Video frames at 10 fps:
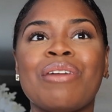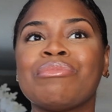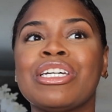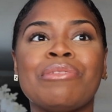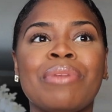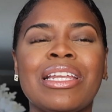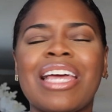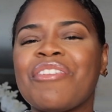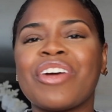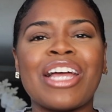good money.
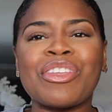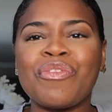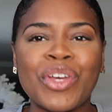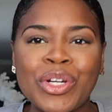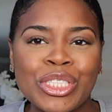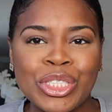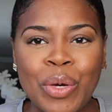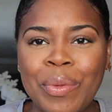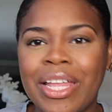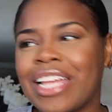I forgot the figure she
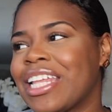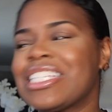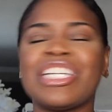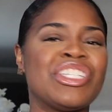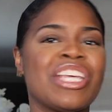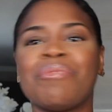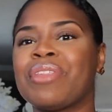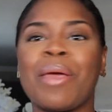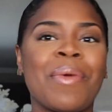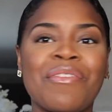told me. Like, let's say she said
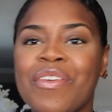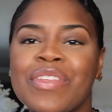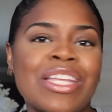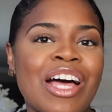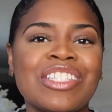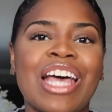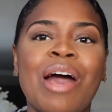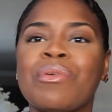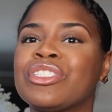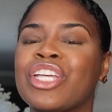they make $50 an
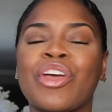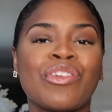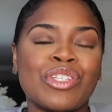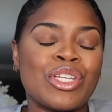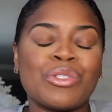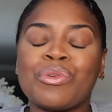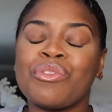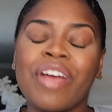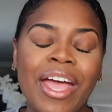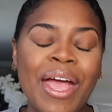hour. They do
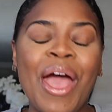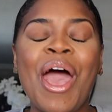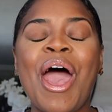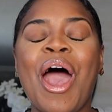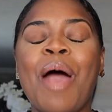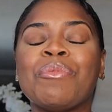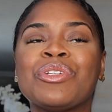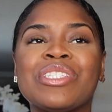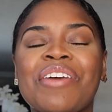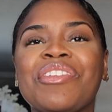great. You
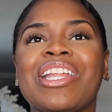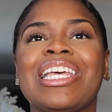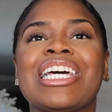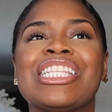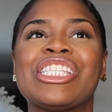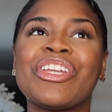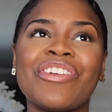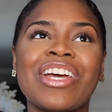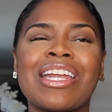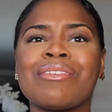should definitely consider
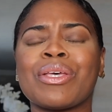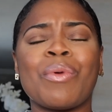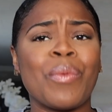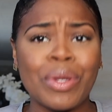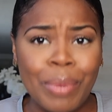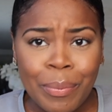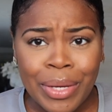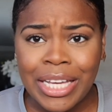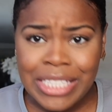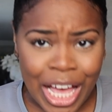it. And I was like, well, what about
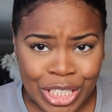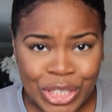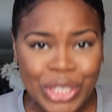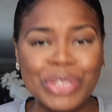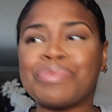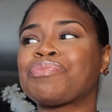being a doctor?